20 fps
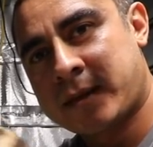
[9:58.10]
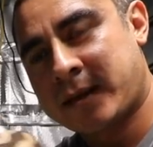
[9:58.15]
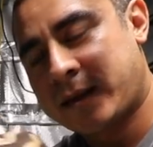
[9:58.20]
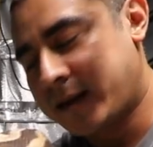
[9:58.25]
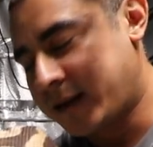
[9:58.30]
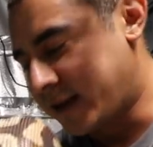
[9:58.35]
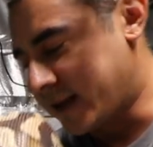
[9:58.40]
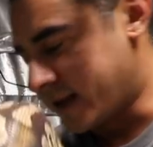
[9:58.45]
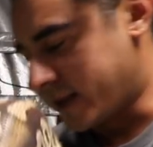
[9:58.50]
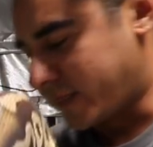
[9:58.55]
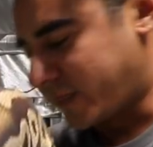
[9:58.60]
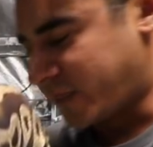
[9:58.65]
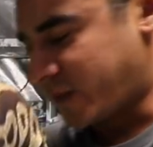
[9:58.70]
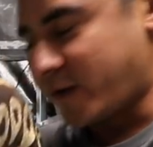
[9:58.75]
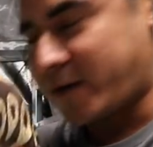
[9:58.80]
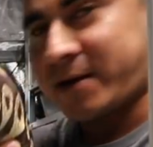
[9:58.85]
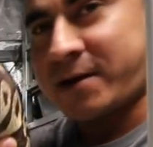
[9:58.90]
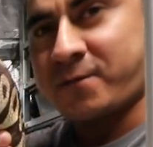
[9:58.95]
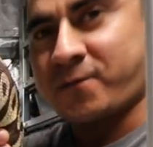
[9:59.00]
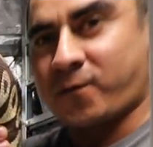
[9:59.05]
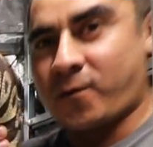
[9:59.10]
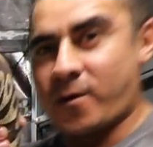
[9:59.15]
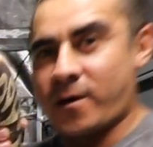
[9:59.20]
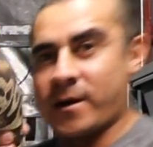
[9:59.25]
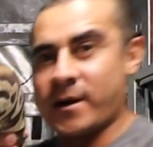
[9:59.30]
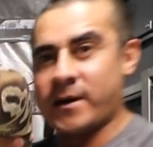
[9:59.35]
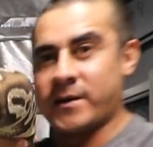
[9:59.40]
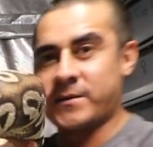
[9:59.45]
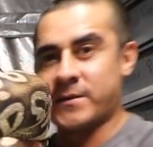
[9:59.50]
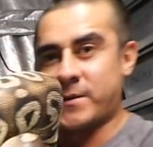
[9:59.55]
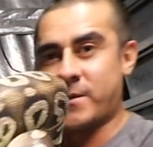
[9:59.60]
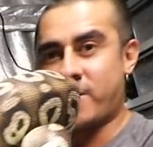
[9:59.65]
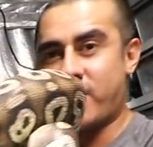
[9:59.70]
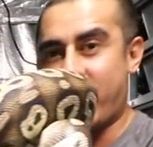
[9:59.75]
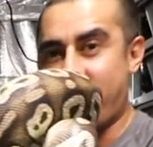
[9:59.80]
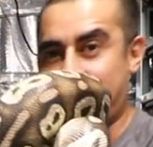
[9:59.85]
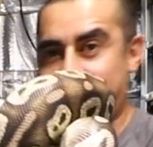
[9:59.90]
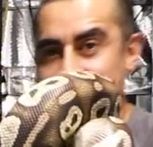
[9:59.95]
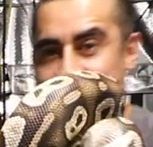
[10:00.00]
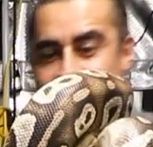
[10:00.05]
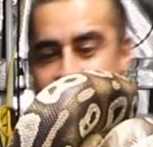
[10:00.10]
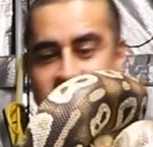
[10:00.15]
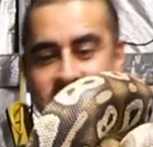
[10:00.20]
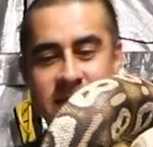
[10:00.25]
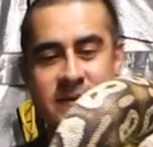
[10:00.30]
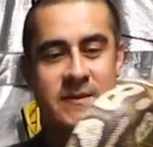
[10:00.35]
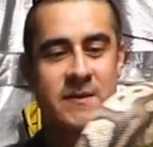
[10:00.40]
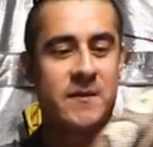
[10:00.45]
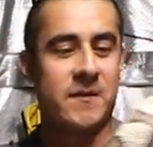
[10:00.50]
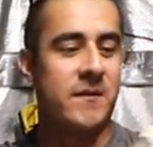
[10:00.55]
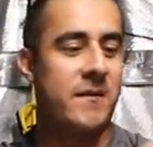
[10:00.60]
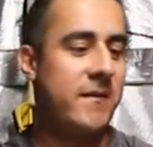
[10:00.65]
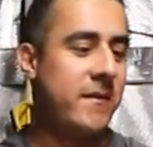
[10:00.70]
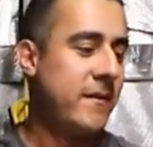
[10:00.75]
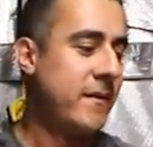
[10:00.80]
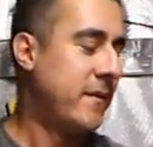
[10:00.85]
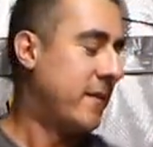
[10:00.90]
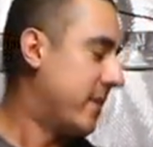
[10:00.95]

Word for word: Again, 3,400 grams on this girl.